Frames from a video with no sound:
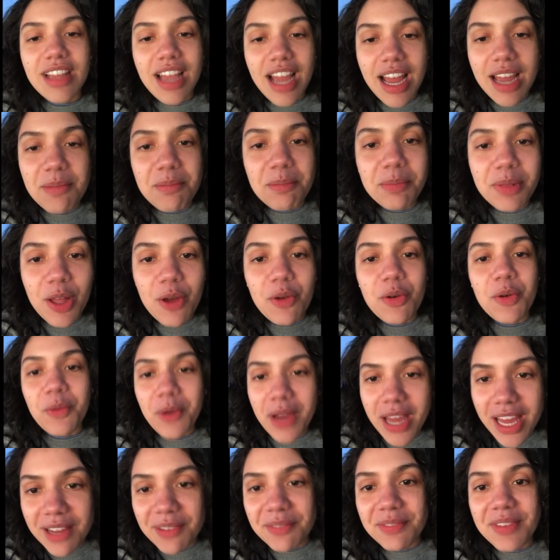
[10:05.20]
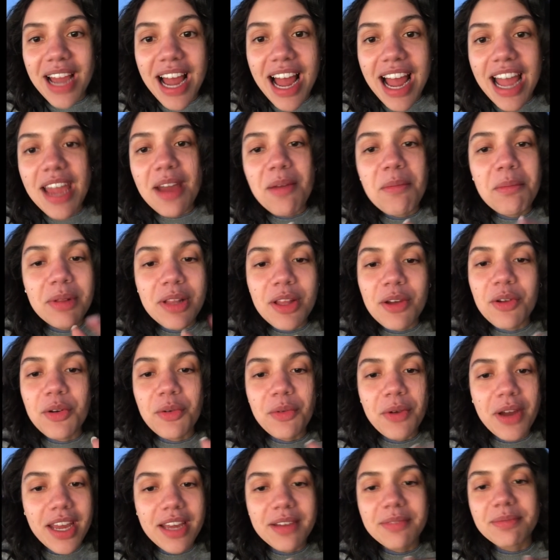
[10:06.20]
I'm blown away. I am blown
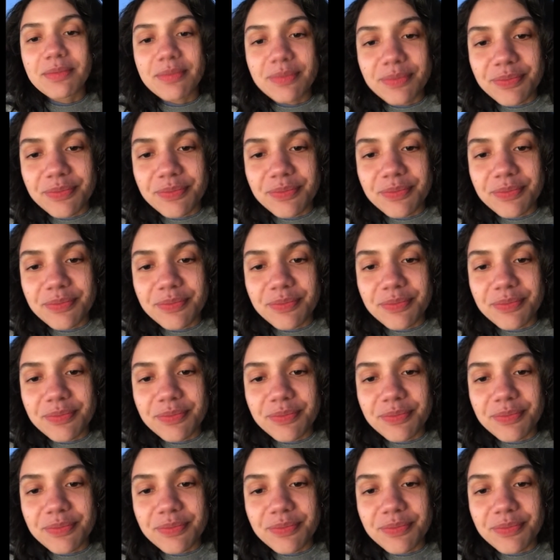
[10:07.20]
away.